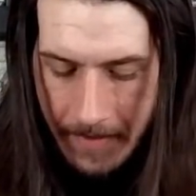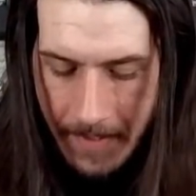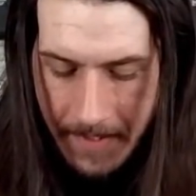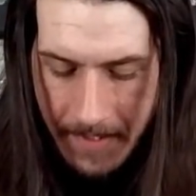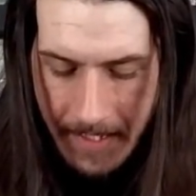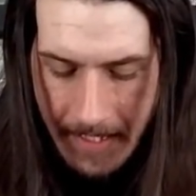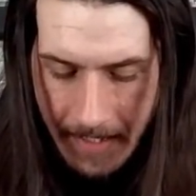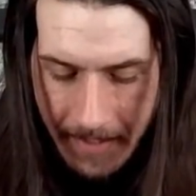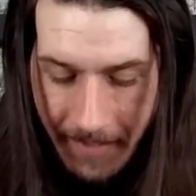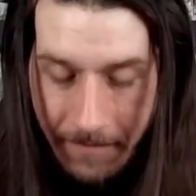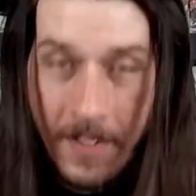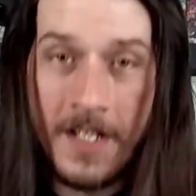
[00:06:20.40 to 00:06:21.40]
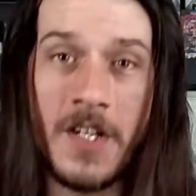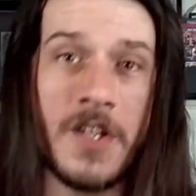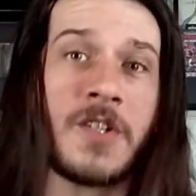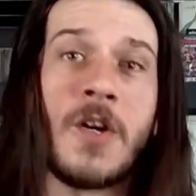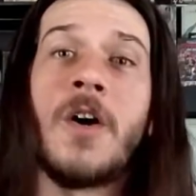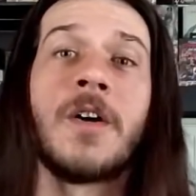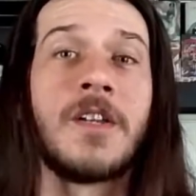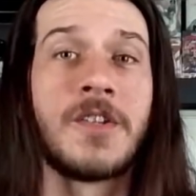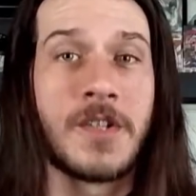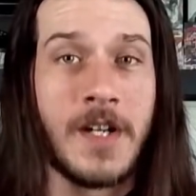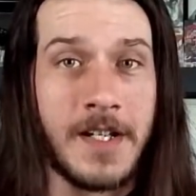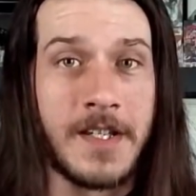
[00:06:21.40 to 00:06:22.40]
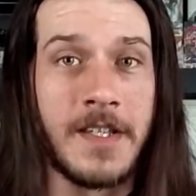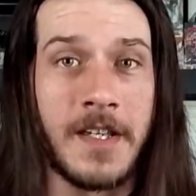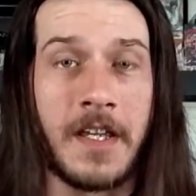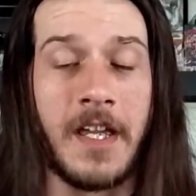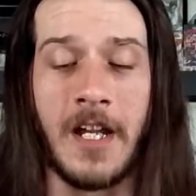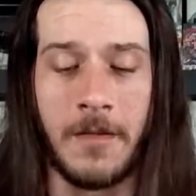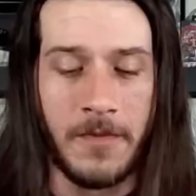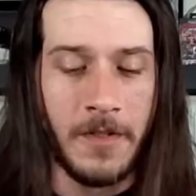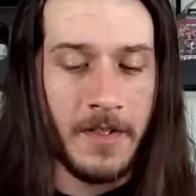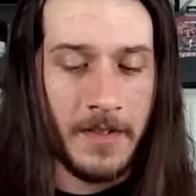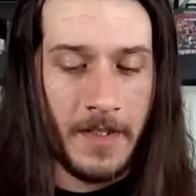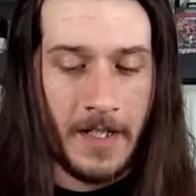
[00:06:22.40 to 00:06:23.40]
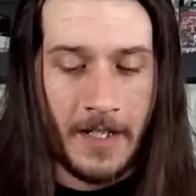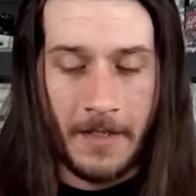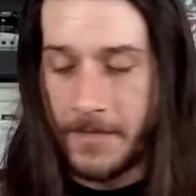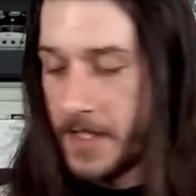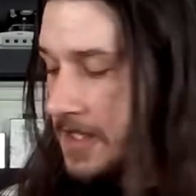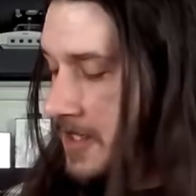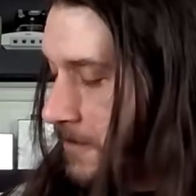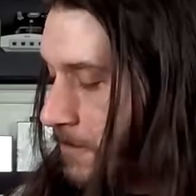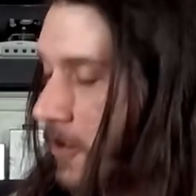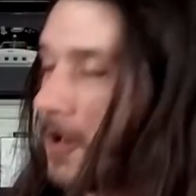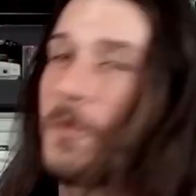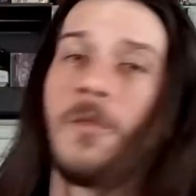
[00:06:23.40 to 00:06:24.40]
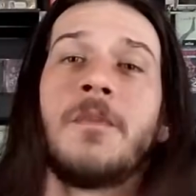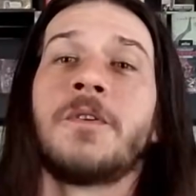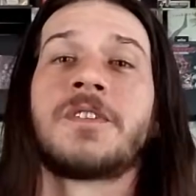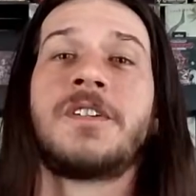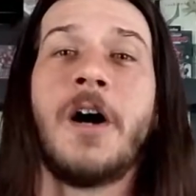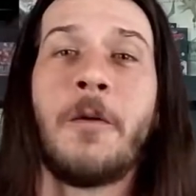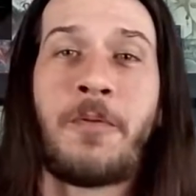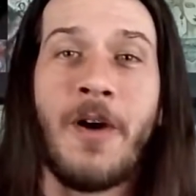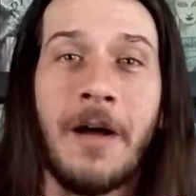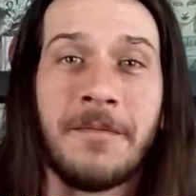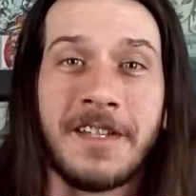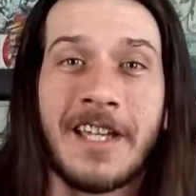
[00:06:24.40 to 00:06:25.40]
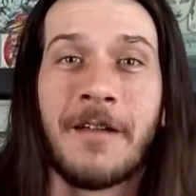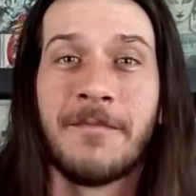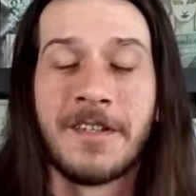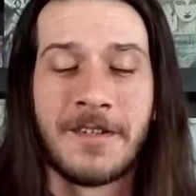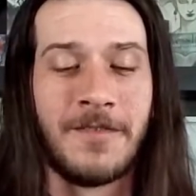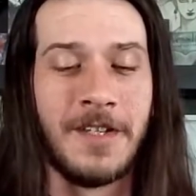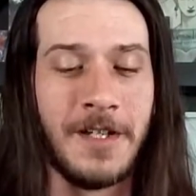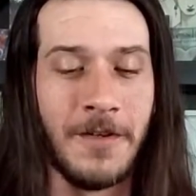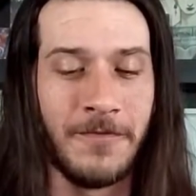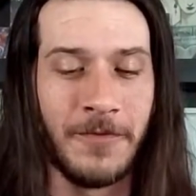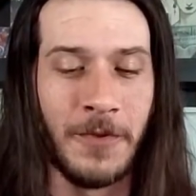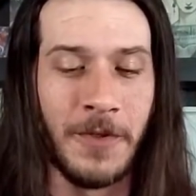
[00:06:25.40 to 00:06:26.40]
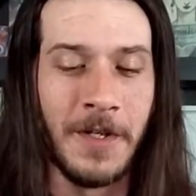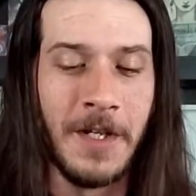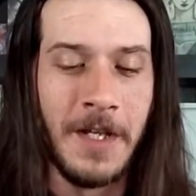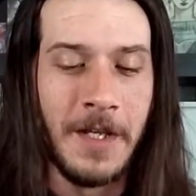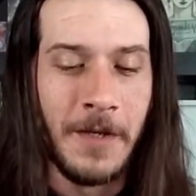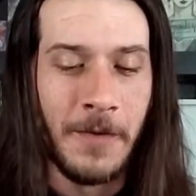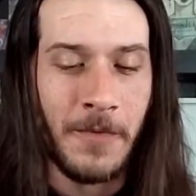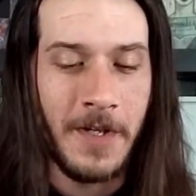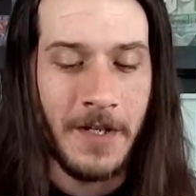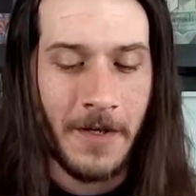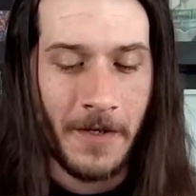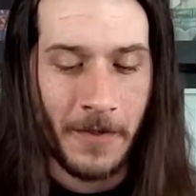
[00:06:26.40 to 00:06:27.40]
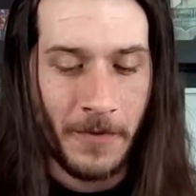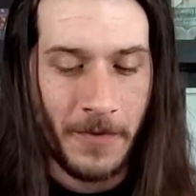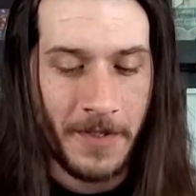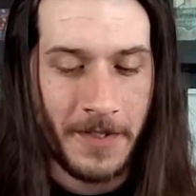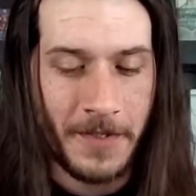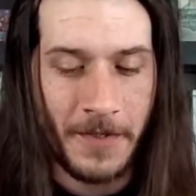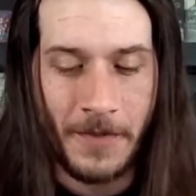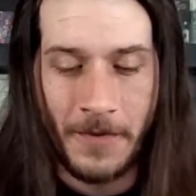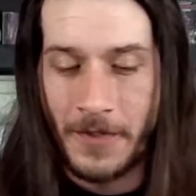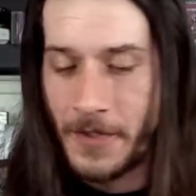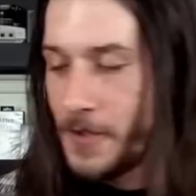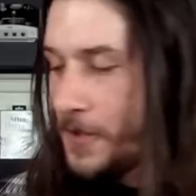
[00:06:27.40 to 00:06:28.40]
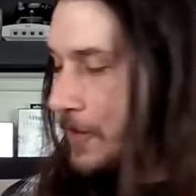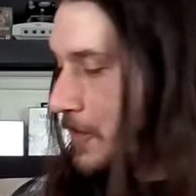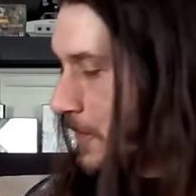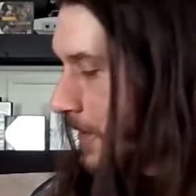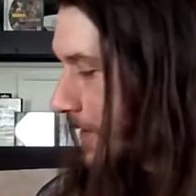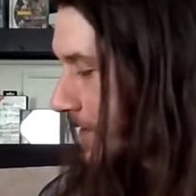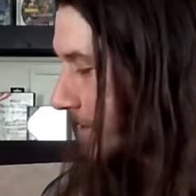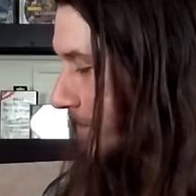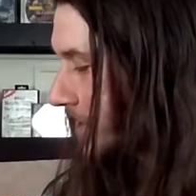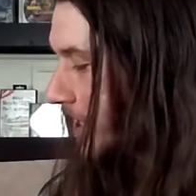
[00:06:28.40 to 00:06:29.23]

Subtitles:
this is the end of me just talking straight to the camera. This is the part where most of y'all probably came to this video for. We are going to do some